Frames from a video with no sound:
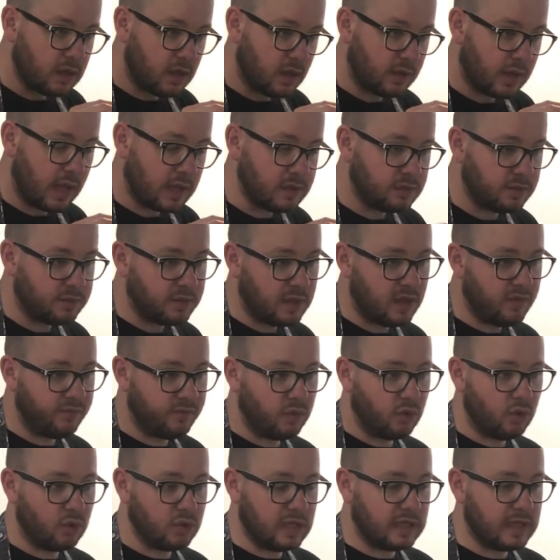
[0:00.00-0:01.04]
okay, so
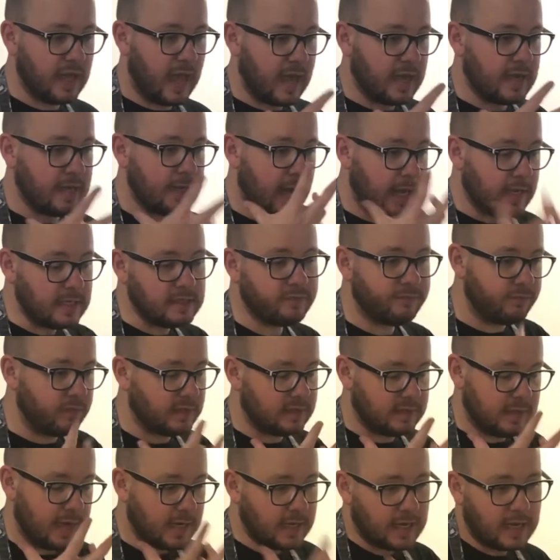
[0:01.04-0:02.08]
therefore you get a nice
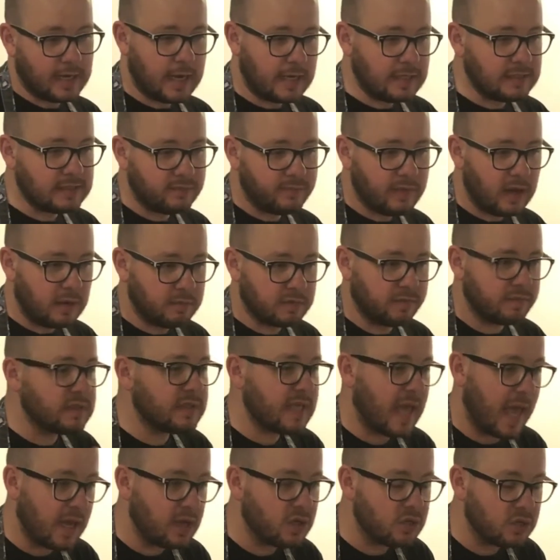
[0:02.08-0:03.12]
development
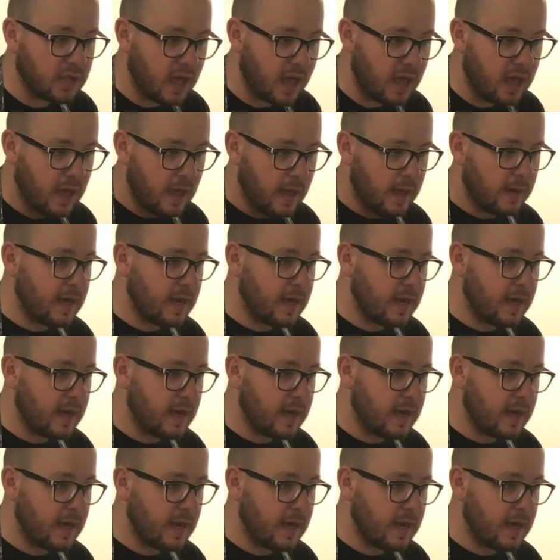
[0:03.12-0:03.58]
of texture,